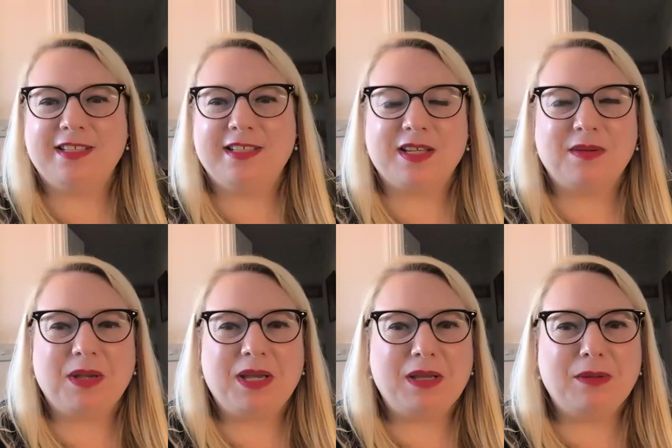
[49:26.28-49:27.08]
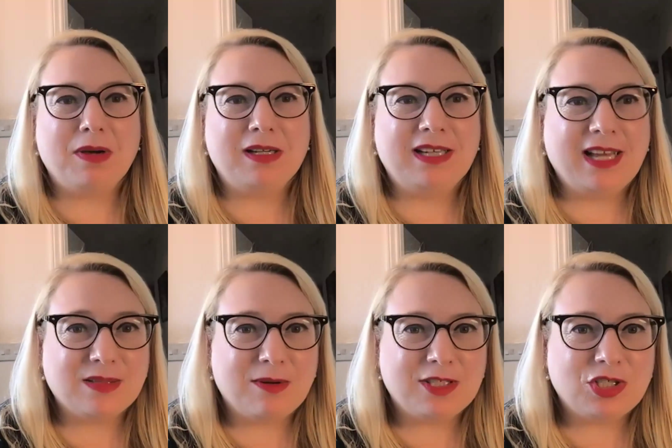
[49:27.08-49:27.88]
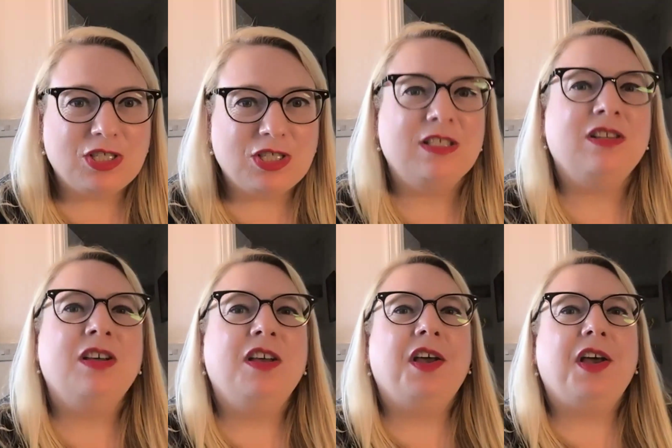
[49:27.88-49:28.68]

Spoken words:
And then this is going to be my last question.